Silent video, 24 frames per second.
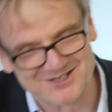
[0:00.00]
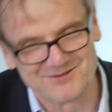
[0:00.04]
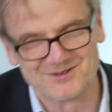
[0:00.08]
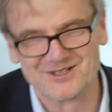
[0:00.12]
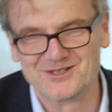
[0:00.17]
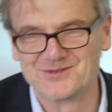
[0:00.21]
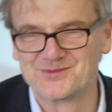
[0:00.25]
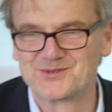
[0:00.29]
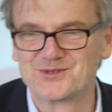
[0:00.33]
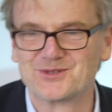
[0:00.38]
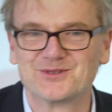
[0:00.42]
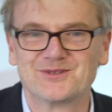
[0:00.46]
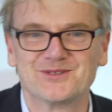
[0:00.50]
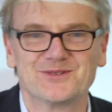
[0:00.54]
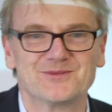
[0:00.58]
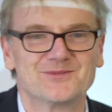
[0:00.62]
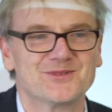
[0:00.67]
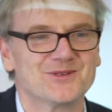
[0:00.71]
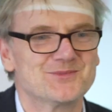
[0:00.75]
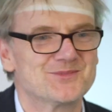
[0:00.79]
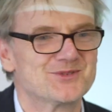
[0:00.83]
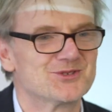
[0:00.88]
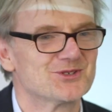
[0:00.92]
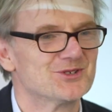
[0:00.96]
it will
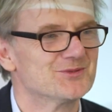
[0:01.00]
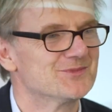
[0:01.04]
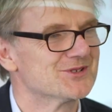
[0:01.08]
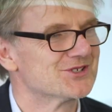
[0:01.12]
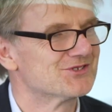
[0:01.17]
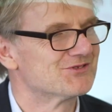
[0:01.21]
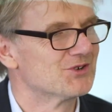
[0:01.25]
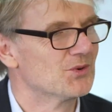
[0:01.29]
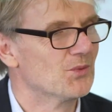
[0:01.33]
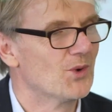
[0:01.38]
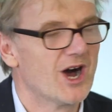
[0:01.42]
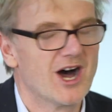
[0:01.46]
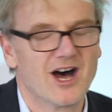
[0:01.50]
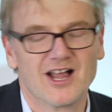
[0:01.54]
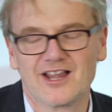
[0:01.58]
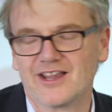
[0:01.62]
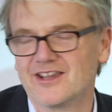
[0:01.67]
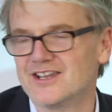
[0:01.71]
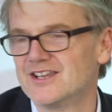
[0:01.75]
absorb us for a while.